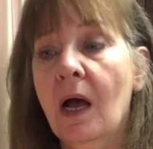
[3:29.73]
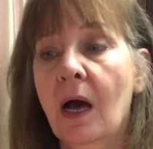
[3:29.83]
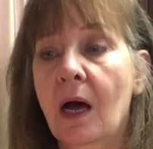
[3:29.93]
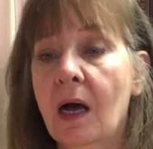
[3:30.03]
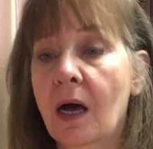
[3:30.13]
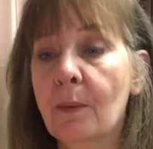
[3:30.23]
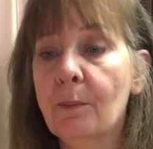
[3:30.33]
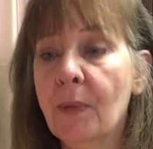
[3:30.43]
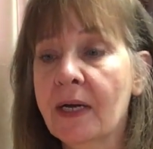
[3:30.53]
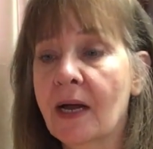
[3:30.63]

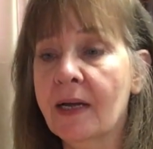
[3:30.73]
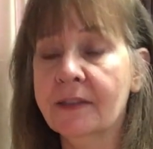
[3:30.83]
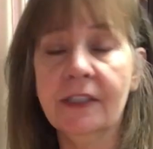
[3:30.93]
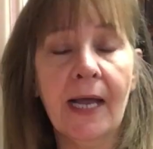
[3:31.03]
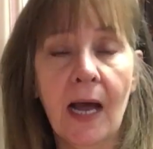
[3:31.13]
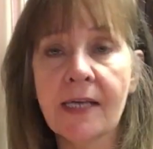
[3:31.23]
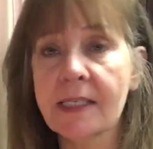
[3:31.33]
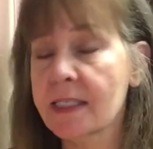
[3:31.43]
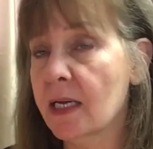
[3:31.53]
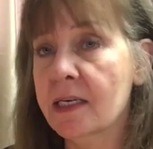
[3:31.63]
I
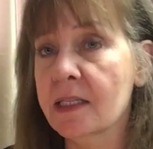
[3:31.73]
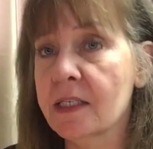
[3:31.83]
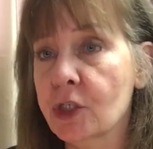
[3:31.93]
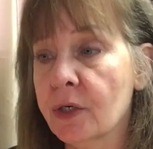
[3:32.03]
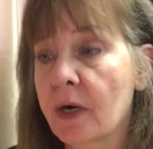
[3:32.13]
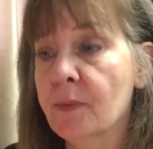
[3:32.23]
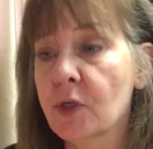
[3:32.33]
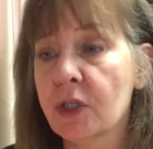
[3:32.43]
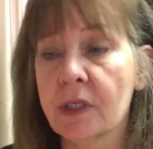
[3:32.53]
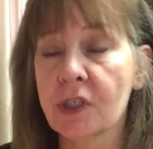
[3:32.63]
decided this year I'm
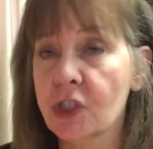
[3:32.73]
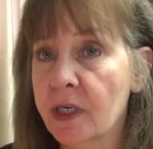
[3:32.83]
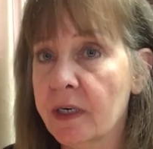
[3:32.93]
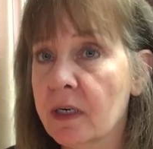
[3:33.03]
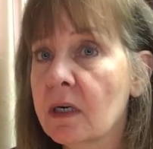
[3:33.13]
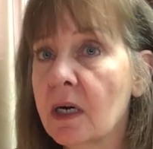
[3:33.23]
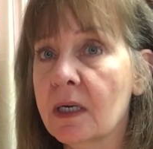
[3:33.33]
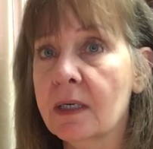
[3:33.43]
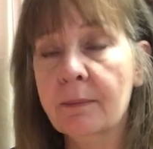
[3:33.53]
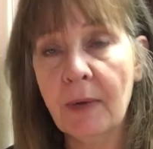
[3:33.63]
just going to share
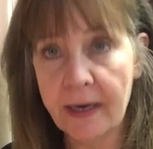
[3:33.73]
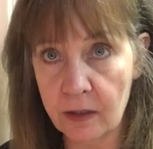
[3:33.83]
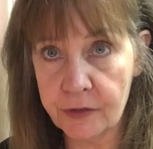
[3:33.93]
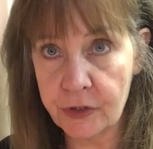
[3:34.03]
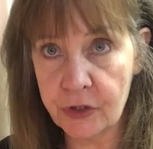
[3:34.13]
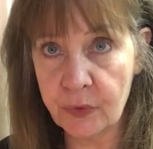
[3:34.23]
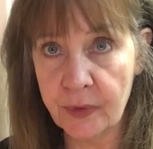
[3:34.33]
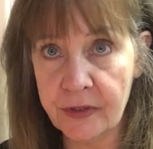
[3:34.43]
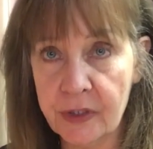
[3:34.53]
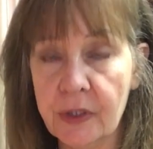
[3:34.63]
my altars
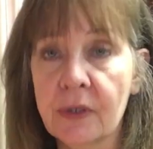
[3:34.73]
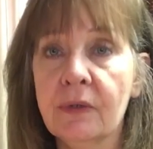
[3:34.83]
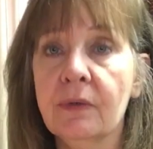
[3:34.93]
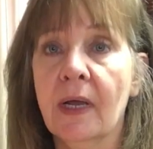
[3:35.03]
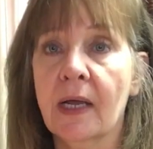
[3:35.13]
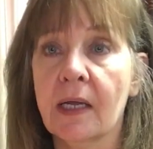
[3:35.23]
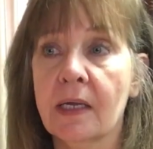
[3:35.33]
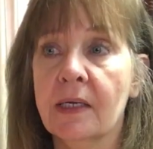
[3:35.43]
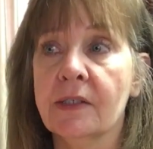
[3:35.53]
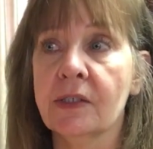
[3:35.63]
with you
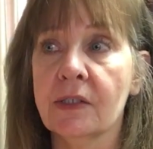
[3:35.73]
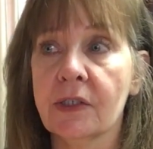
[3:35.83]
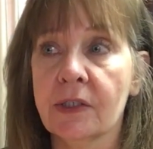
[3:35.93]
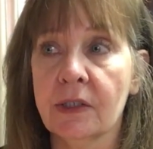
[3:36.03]
and